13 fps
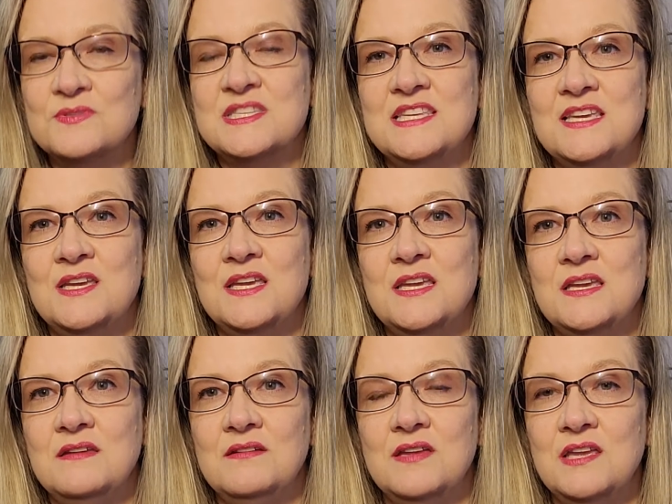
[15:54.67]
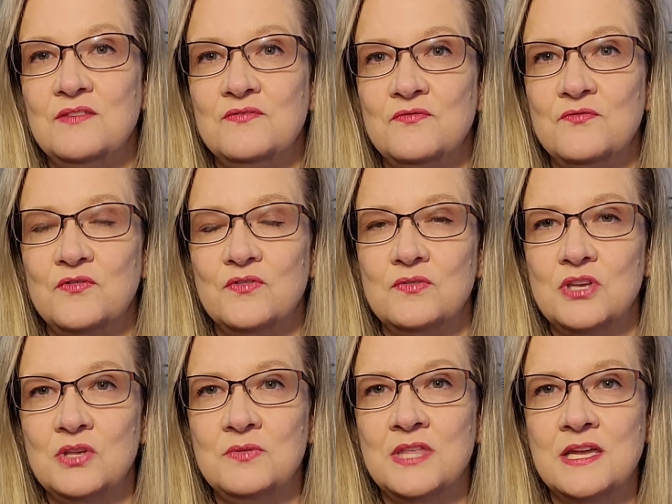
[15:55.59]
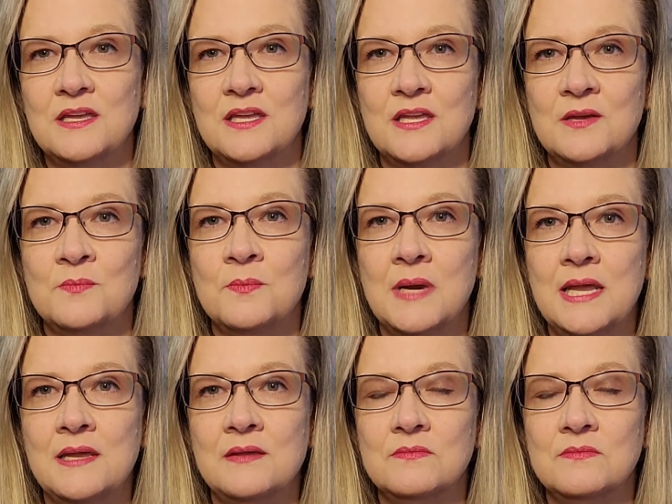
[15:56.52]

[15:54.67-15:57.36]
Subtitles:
See if you think it might